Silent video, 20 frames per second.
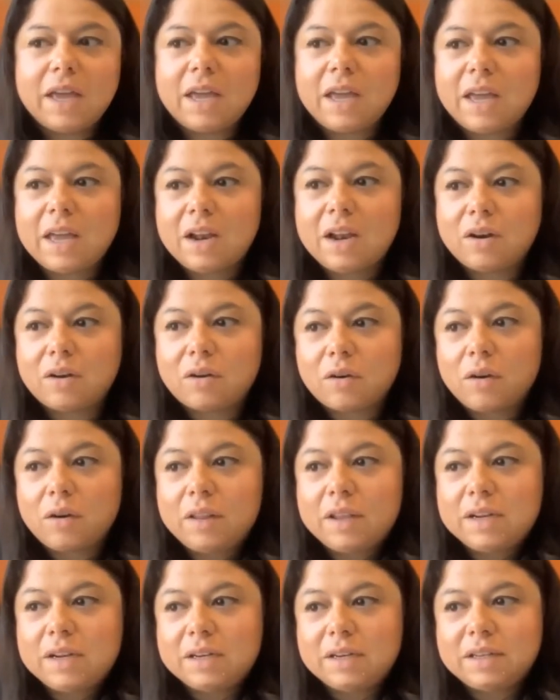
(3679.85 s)
And at the
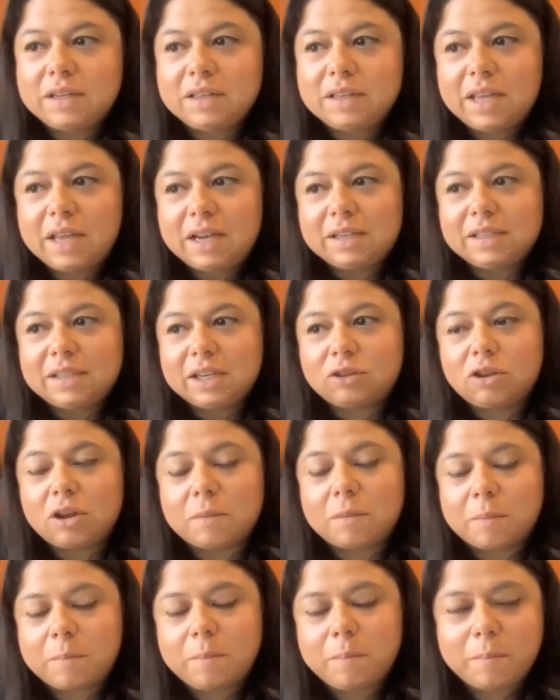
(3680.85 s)
same time, I see
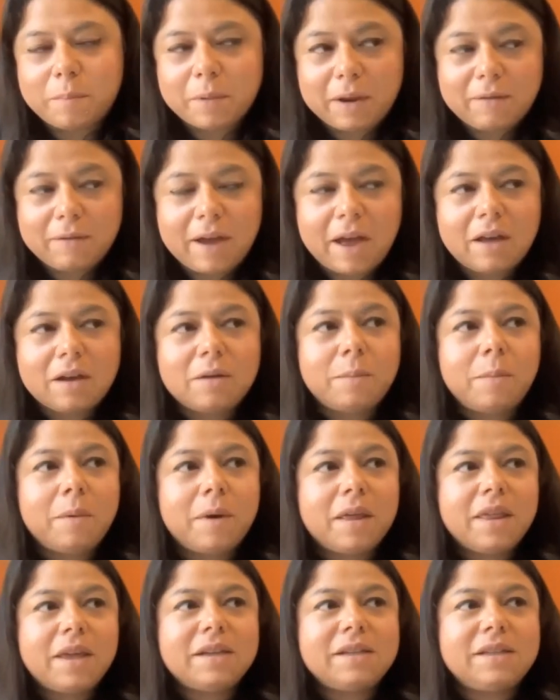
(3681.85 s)
that the private
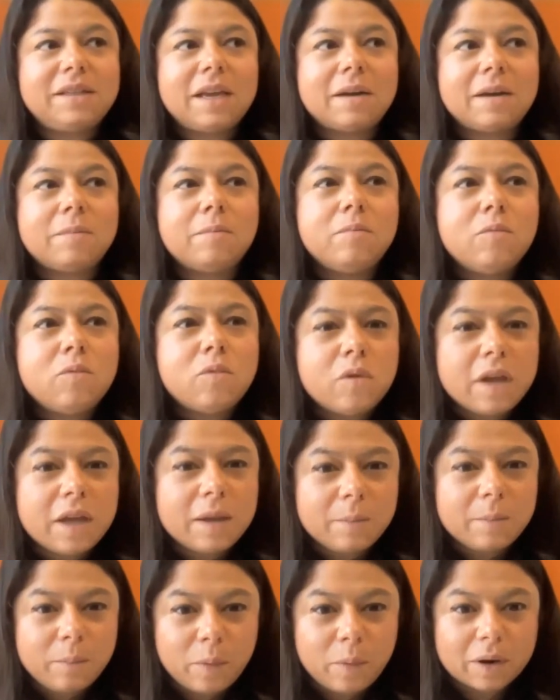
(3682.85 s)
sector's role
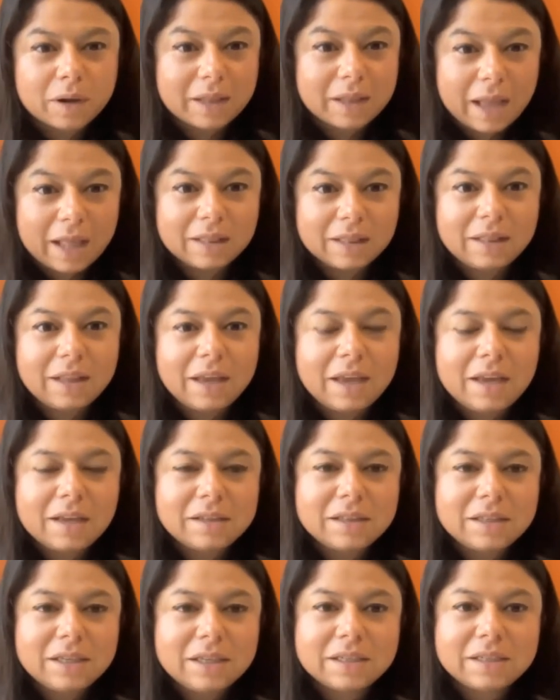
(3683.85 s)
uh, may be
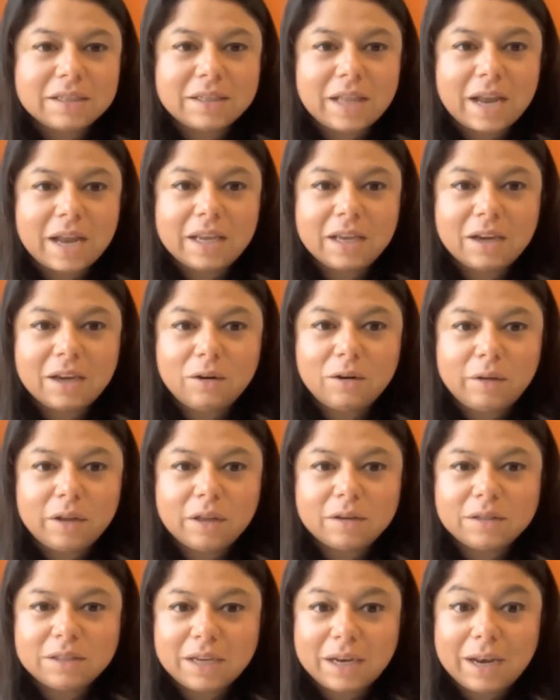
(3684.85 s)
very important
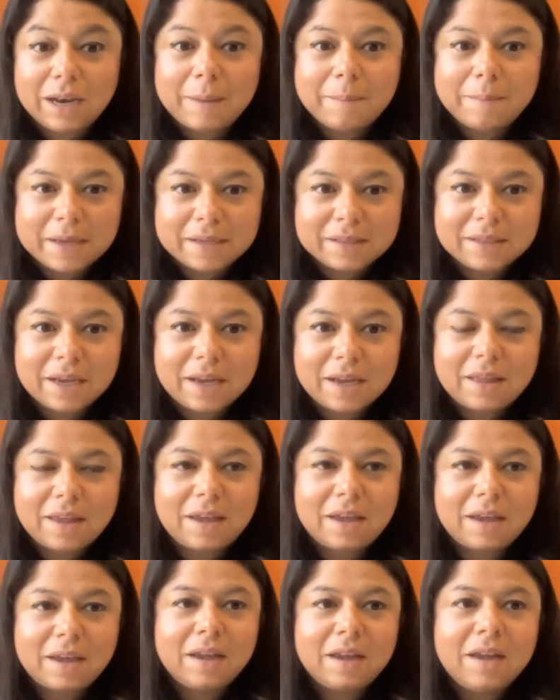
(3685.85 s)
if they are
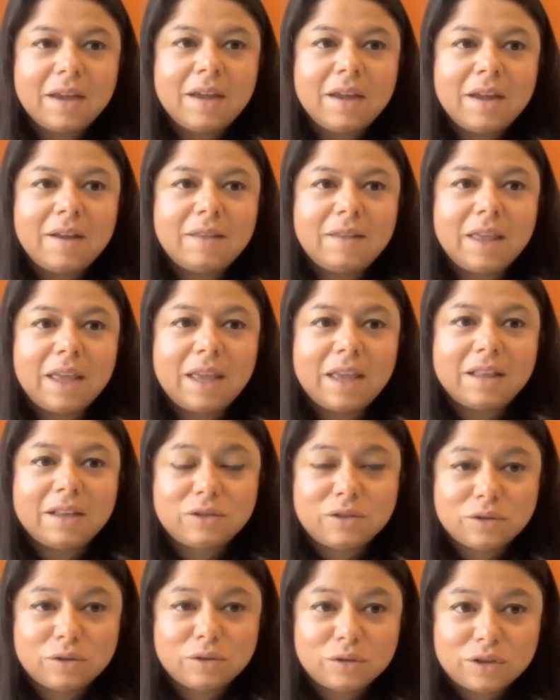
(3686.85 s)
included in
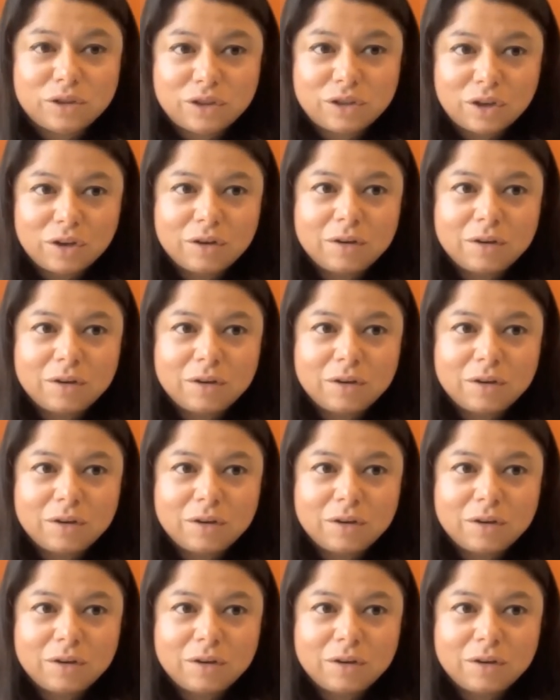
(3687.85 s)
the uh,